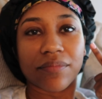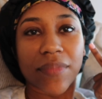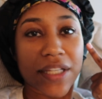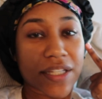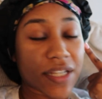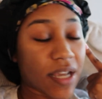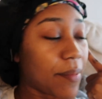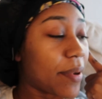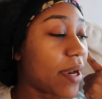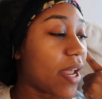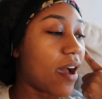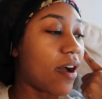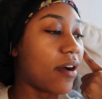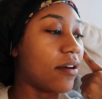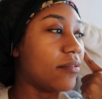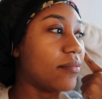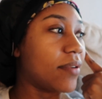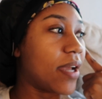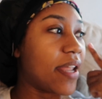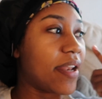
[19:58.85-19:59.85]
It's coming
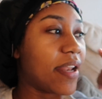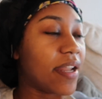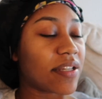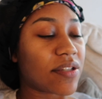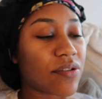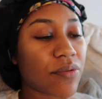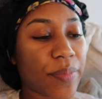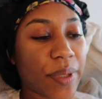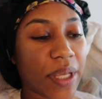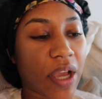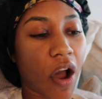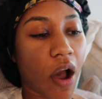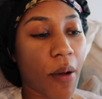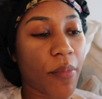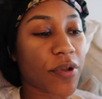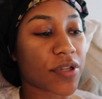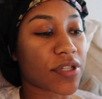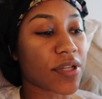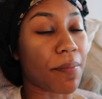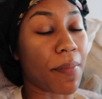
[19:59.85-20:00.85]
out. And this would be
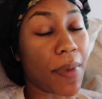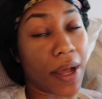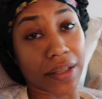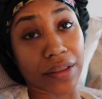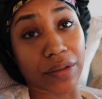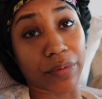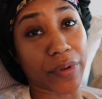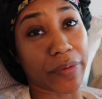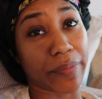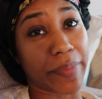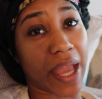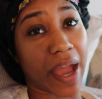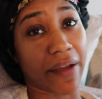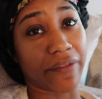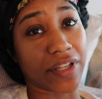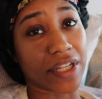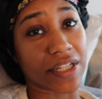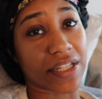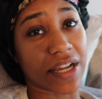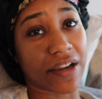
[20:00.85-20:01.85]
almost a month with me
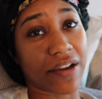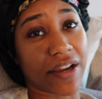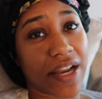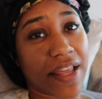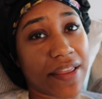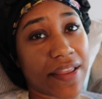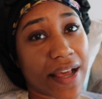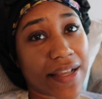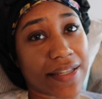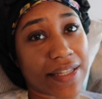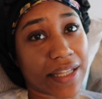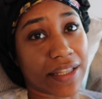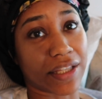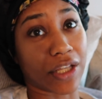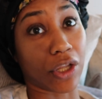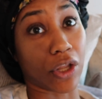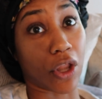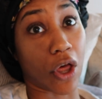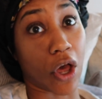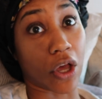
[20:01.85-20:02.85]
having this hair in, and that's like
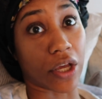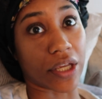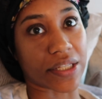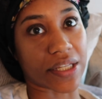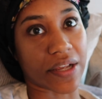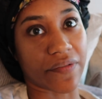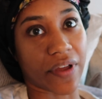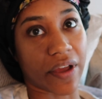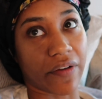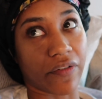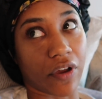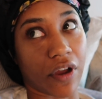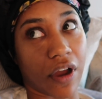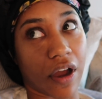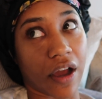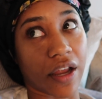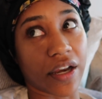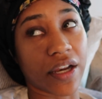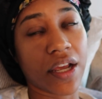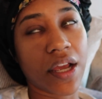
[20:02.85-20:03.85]
the longest I've ever
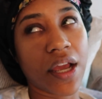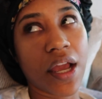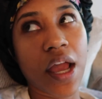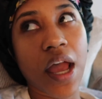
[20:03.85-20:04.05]
gone.